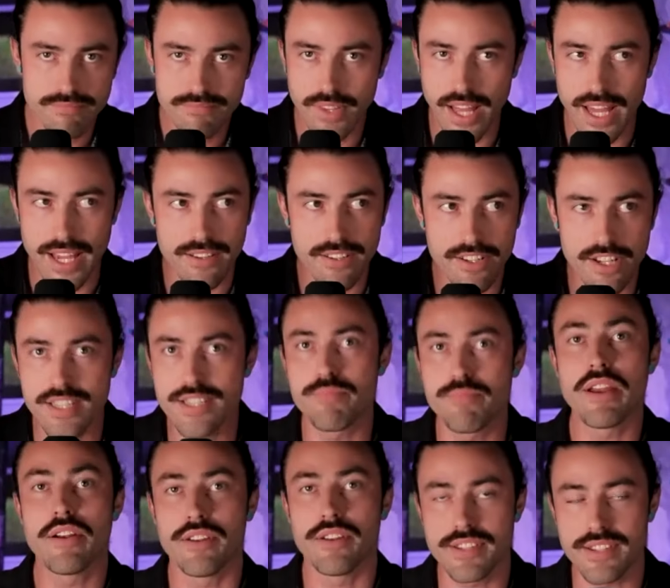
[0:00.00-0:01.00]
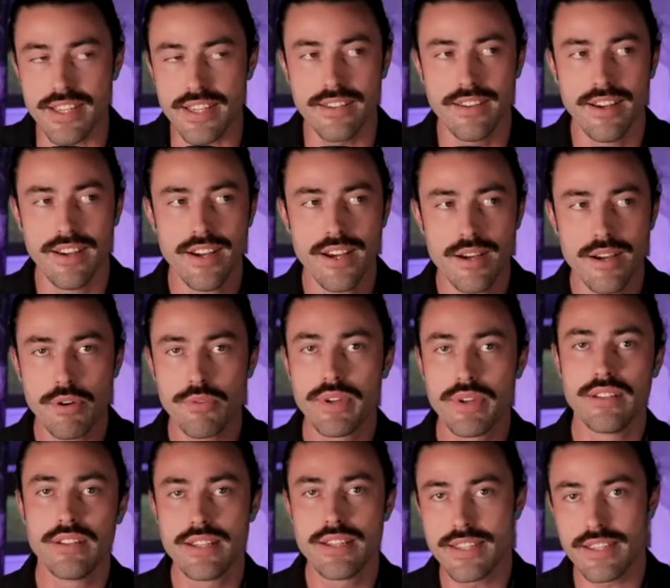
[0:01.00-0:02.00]
like conspiracy but
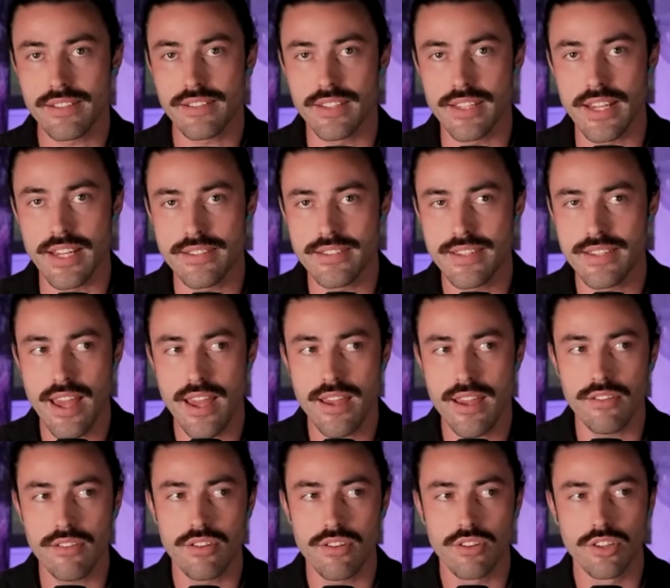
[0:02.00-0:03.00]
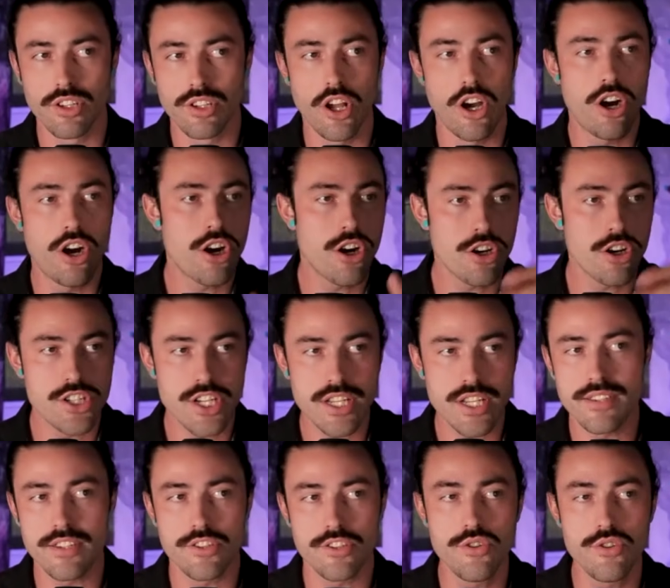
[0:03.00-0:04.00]
realistically it's a large
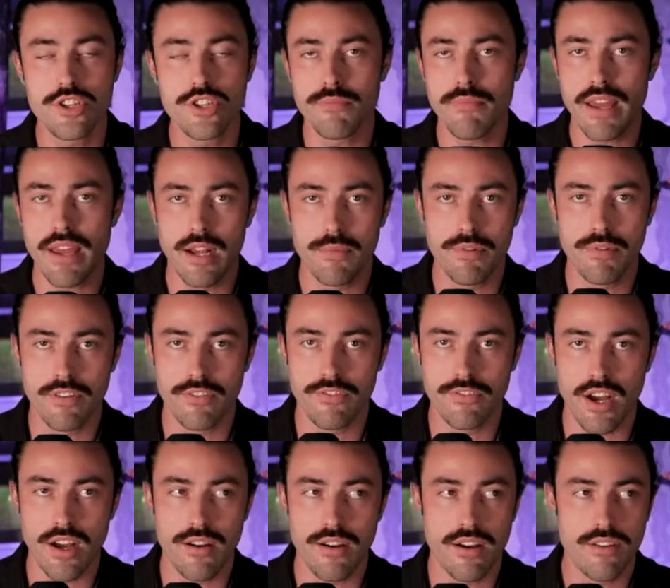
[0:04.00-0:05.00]
institution made up of